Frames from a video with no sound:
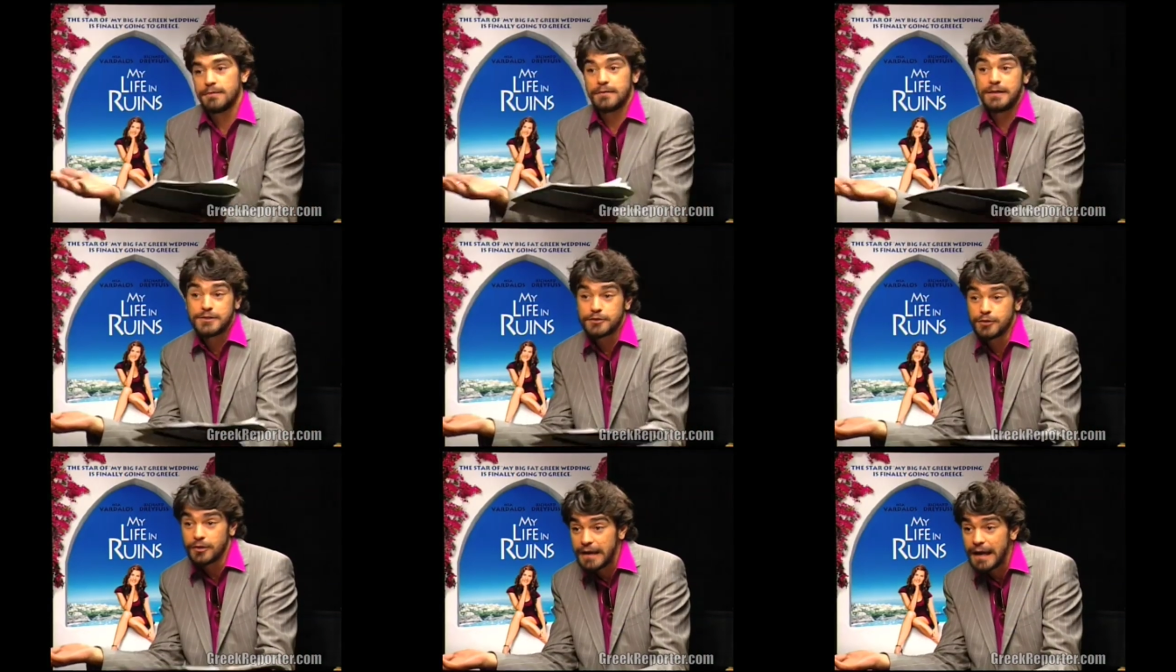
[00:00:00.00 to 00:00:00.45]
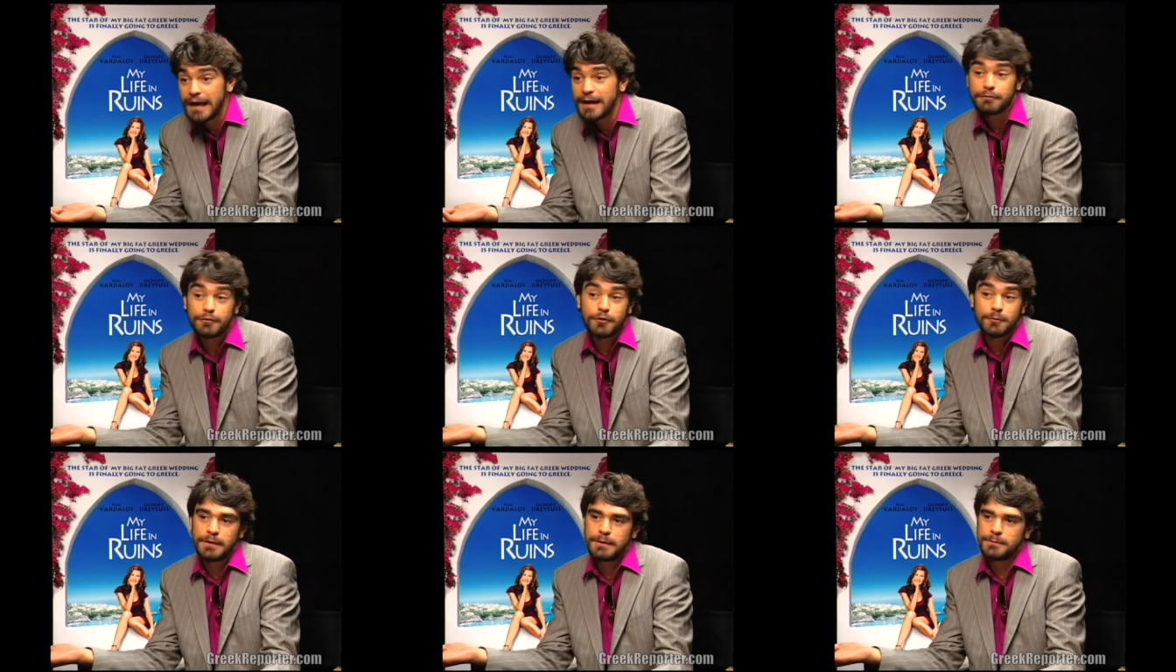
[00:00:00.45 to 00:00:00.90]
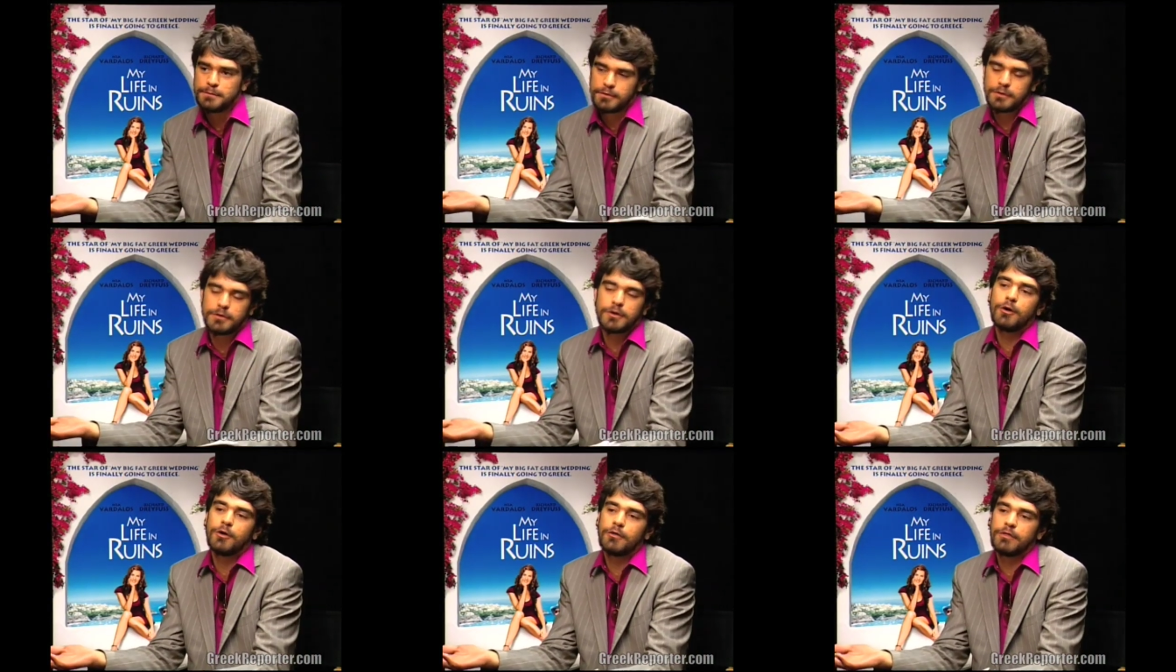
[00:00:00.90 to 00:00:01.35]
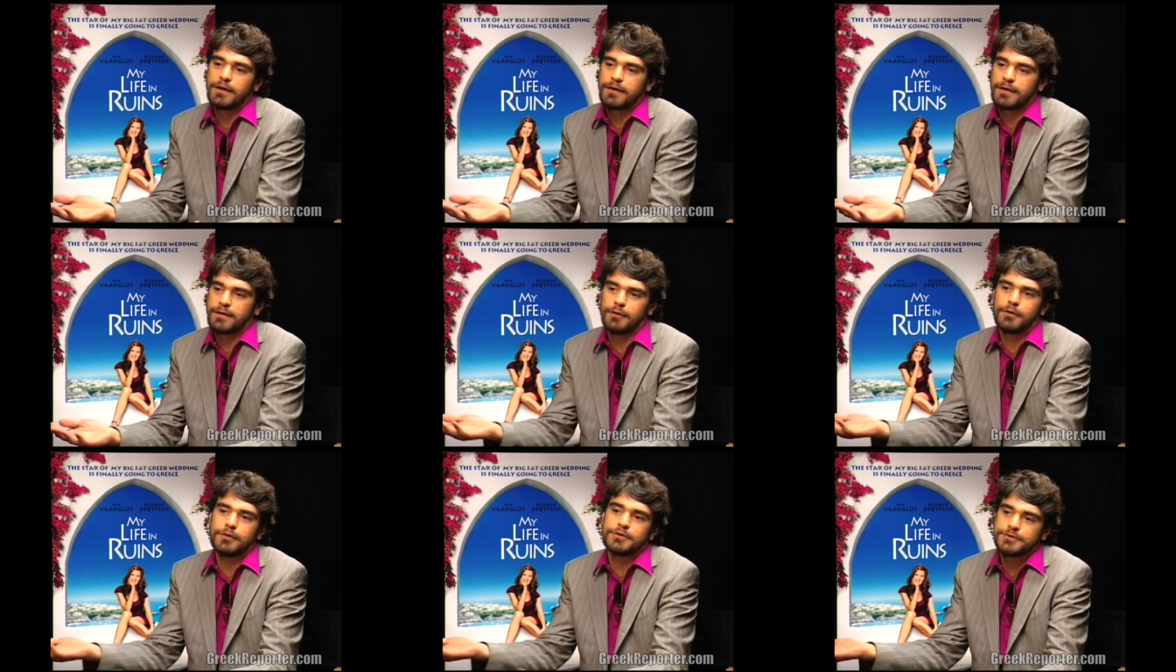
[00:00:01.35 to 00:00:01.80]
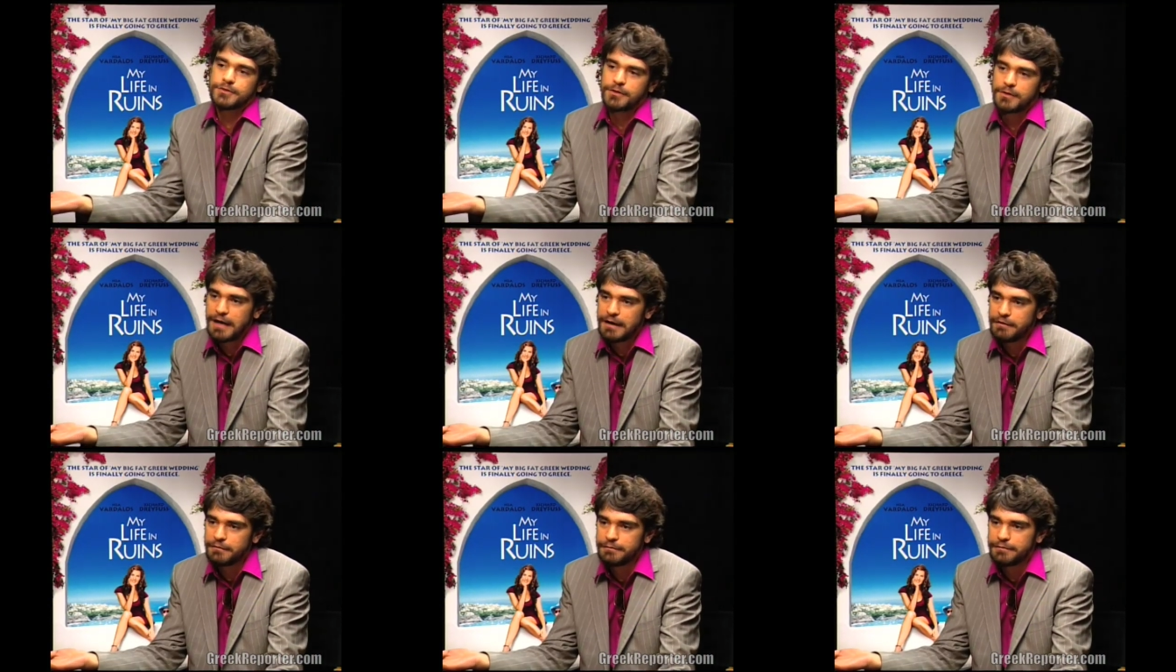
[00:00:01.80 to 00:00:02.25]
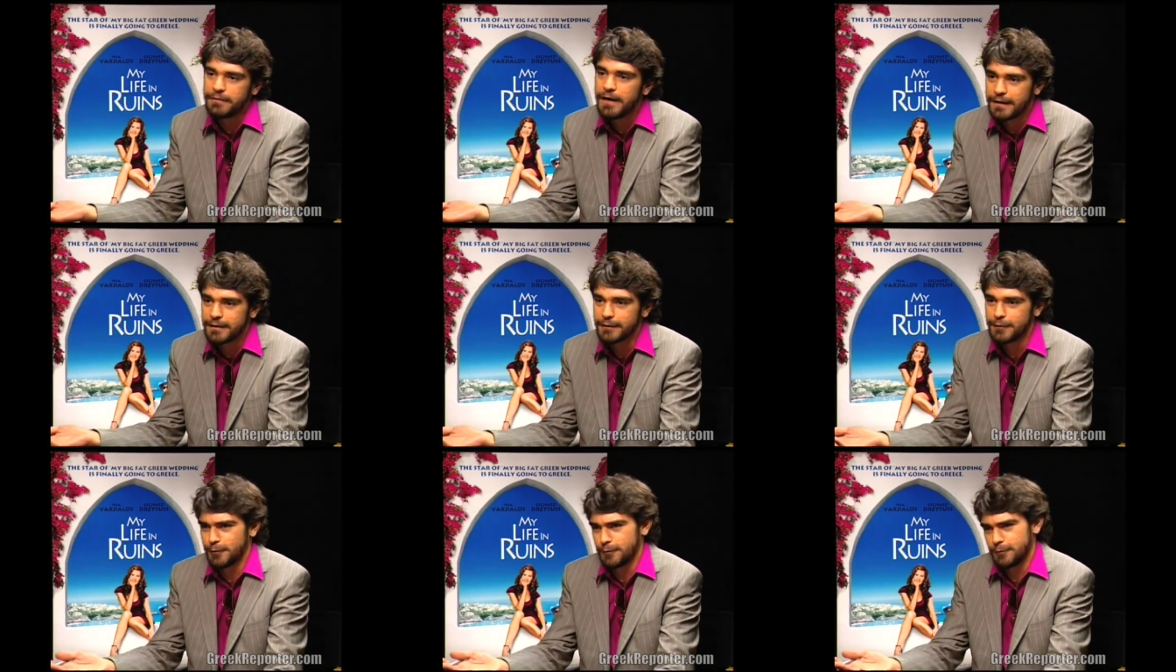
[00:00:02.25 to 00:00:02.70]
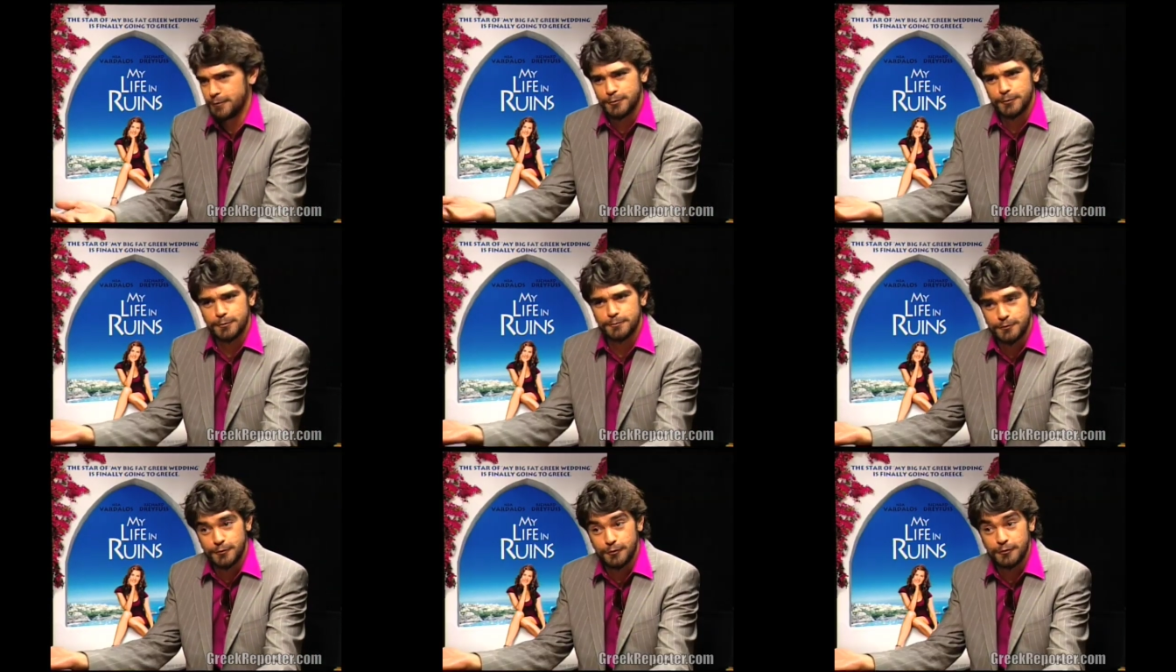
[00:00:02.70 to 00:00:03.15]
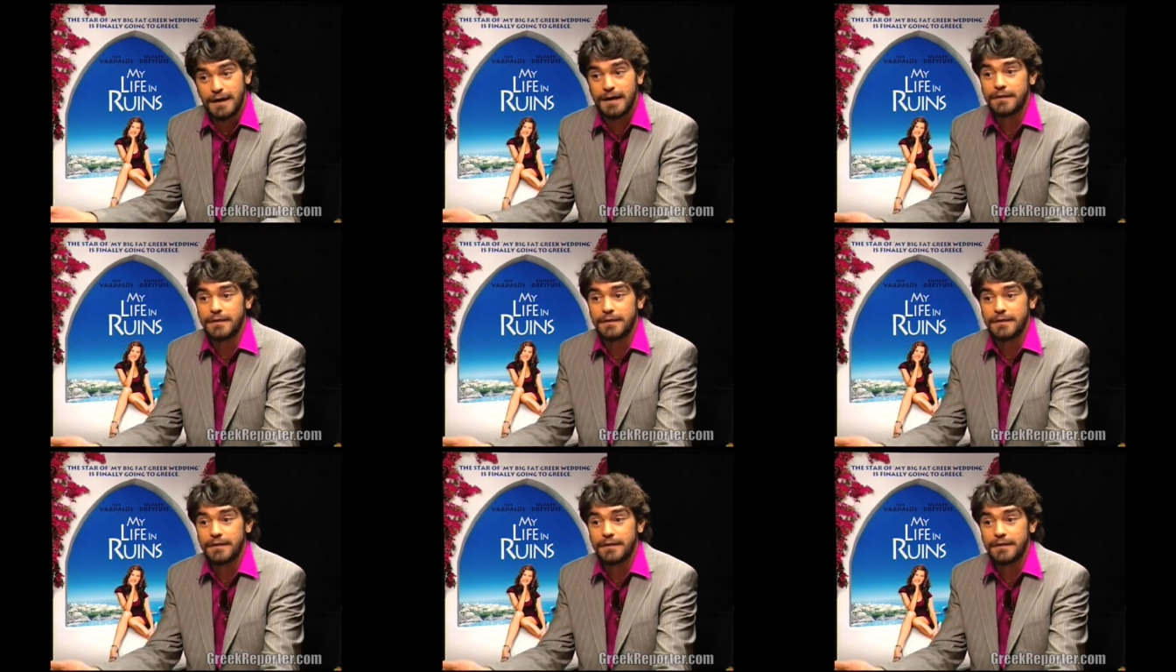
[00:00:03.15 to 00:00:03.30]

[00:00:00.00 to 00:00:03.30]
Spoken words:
It's okay for people to go there and also have fun, you know, do the